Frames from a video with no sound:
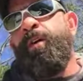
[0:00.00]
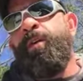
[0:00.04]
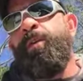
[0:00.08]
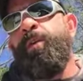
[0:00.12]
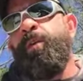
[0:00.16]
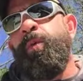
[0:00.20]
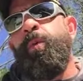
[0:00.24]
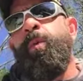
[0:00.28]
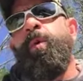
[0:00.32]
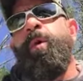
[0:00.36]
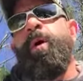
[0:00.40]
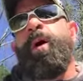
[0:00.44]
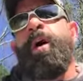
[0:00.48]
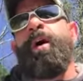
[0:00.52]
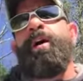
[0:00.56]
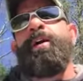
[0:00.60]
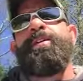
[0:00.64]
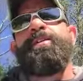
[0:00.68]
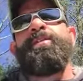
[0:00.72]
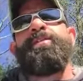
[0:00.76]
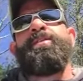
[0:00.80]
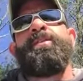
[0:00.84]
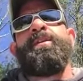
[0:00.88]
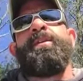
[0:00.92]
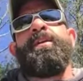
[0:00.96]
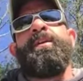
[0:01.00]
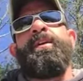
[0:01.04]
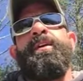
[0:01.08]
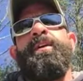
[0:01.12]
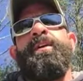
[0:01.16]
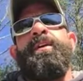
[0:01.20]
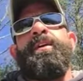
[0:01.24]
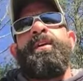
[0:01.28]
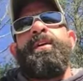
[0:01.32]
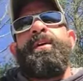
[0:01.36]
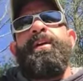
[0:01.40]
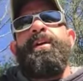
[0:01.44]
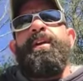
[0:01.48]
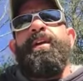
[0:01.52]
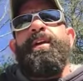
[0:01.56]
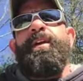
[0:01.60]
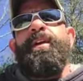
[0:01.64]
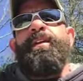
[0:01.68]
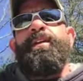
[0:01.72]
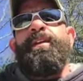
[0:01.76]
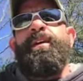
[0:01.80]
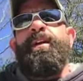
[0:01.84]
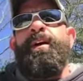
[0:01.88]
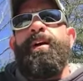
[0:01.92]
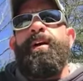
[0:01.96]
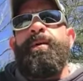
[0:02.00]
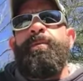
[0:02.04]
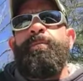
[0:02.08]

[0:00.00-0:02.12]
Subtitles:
out on the walks, and